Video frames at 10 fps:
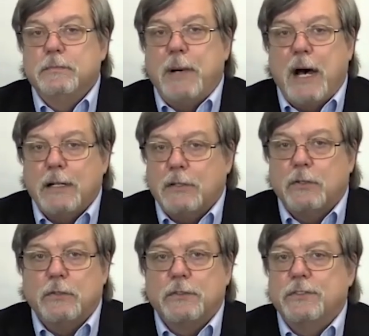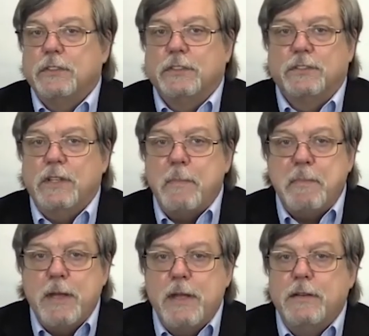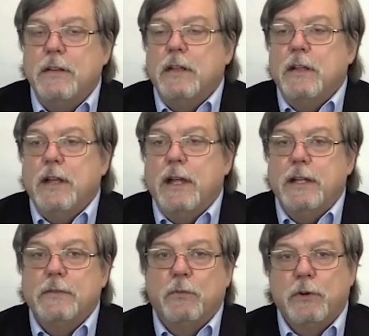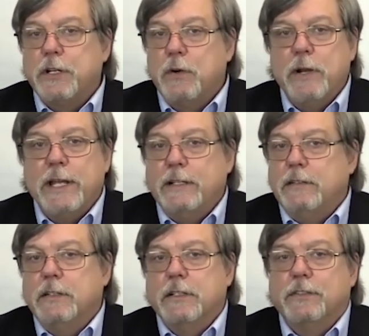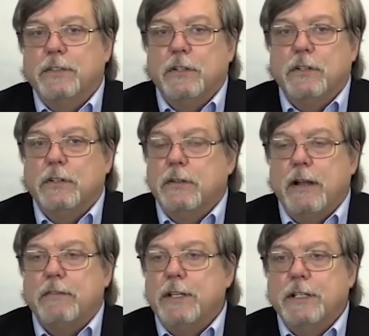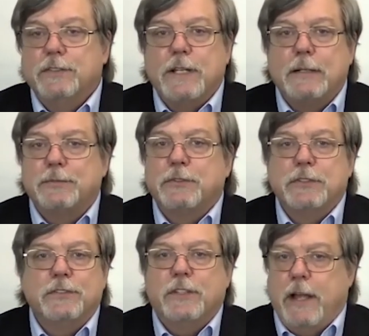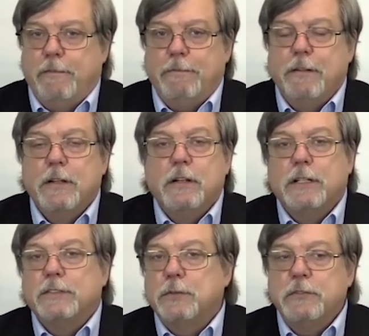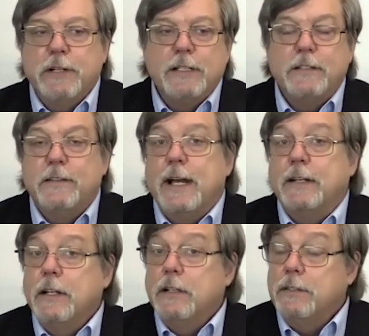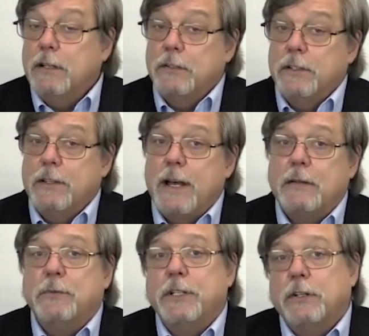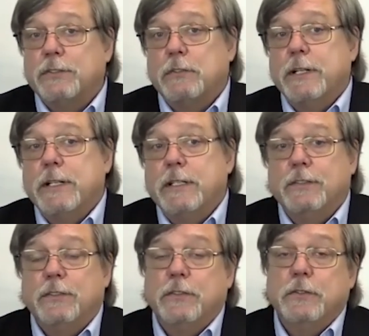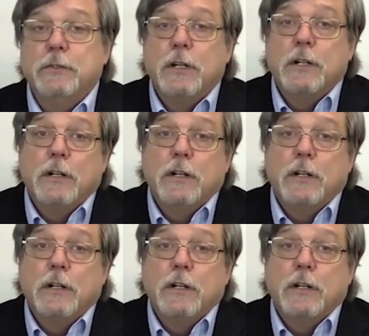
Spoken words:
potholes to step in, and we're going to wait until everything is absolutely safe, right? So we ran into that. Not only that, we also ran into